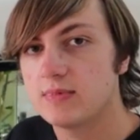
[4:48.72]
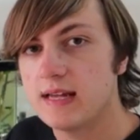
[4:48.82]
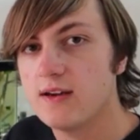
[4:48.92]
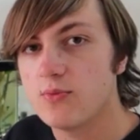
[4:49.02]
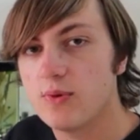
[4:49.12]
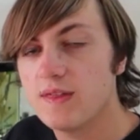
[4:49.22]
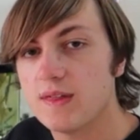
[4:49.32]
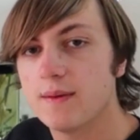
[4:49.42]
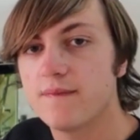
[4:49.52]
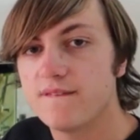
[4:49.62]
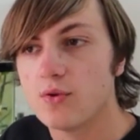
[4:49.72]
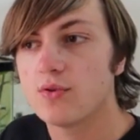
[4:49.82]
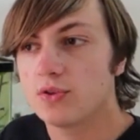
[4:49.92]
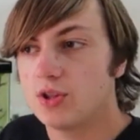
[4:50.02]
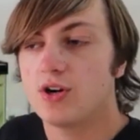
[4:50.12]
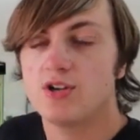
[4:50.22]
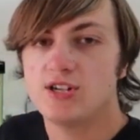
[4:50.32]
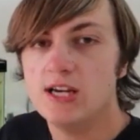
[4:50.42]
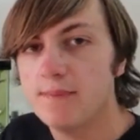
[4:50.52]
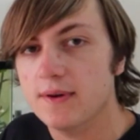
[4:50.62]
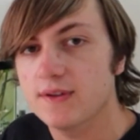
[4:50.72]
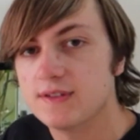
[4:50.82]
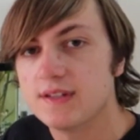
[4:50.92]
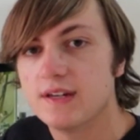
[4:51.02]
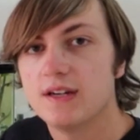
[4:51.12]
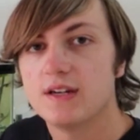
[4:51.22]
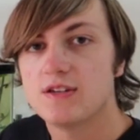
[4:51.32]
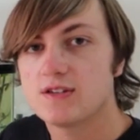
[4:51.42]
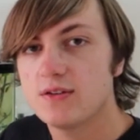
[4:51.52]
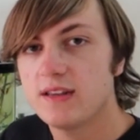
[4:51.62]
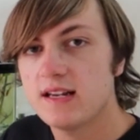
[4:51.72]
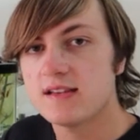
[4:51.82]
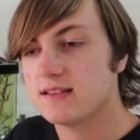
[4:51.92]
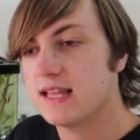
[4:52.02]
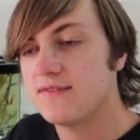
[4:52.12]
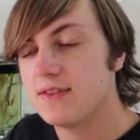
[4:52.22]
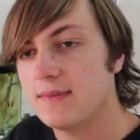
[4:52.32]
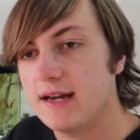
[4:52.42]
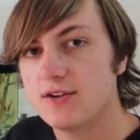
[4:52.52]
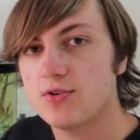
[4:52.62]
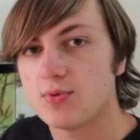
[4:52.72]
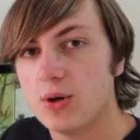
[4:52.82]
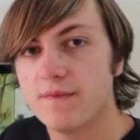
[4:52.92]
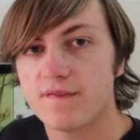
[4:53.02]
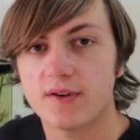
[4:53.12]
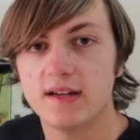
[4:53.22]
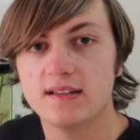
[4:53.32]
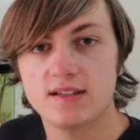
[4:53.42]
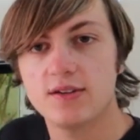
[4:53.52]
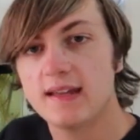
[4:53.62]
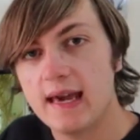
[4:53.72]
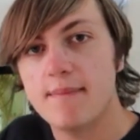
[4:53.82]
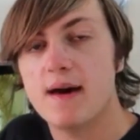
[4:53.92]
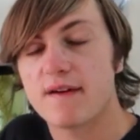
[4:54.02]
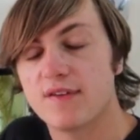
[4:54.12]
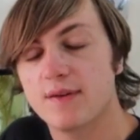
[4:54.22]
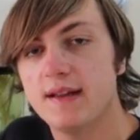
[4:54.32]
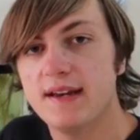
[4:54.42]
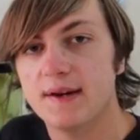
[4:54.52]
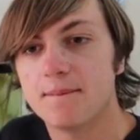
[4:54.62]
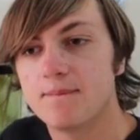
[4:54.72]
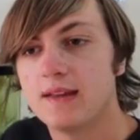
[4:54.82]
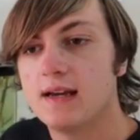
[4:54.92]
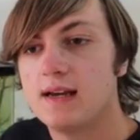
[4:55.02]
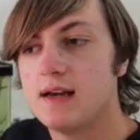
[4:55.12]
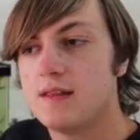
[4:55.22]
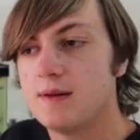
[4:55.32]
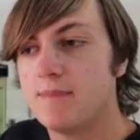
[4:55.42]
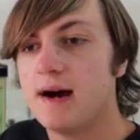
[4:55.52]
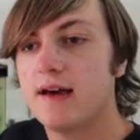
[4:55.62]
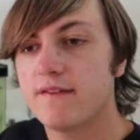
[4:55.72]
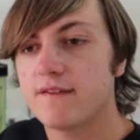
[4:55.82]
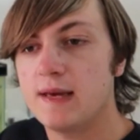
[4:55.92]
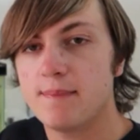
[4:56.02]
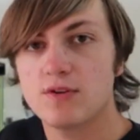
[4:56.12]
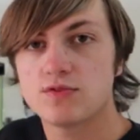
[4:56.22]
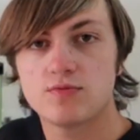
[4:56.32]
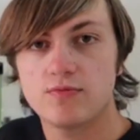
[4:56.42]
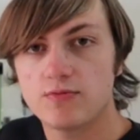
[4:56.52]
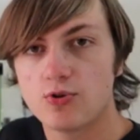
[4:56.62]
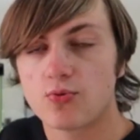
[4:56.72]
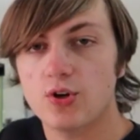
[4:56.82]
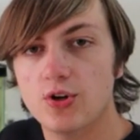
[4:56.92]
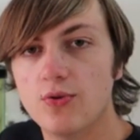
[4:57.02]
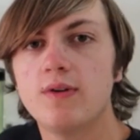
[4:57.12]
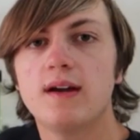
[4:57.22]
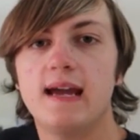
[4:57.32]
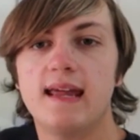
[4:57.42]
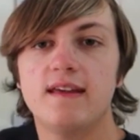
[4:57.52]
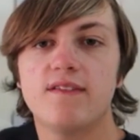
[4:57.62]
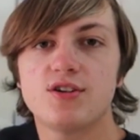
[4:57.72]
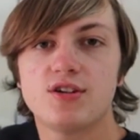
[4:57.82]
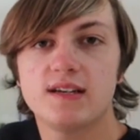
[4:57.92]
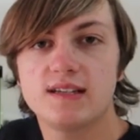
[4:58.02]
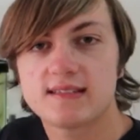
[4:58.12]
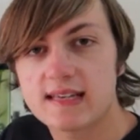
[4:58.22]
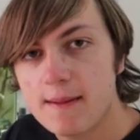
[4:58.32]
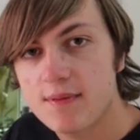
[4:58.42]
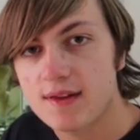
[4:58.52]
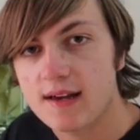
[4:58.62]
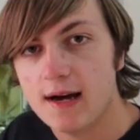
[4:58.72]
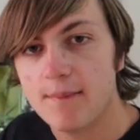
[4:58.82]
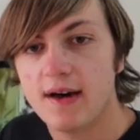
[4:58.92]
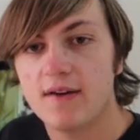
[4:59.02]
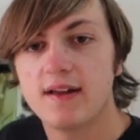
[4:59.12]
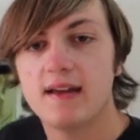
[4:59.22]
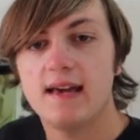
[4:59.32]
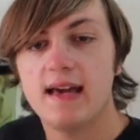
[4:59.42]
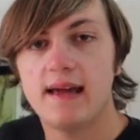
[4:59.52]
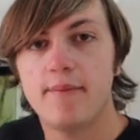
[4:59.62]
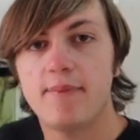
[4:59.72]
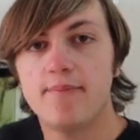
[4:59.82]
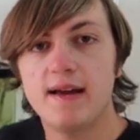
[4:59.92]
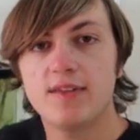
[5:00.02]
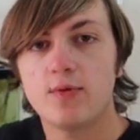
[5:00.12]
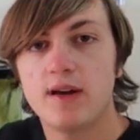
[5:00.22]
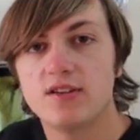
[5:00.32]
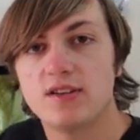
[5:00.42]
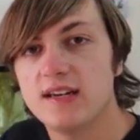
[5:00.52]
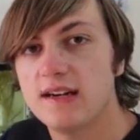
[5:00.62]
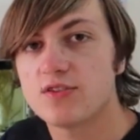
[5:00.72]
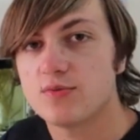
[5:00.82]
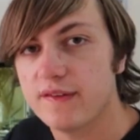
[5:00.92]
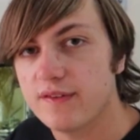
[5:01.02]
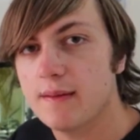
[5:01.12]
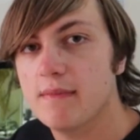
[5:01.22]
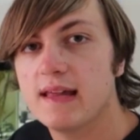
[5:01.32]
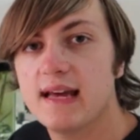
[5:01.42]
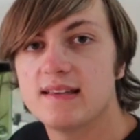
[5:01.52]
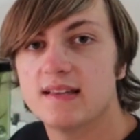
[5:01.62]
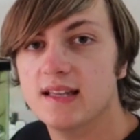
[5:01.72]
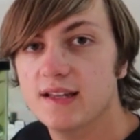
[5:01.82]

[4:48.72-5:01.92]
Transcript: take with them 4 large hippos. So they just left them there to roam free until they came back for them later. The pod of hippos grew, and they eventually escaped the compound and made their way to the nearest river and began to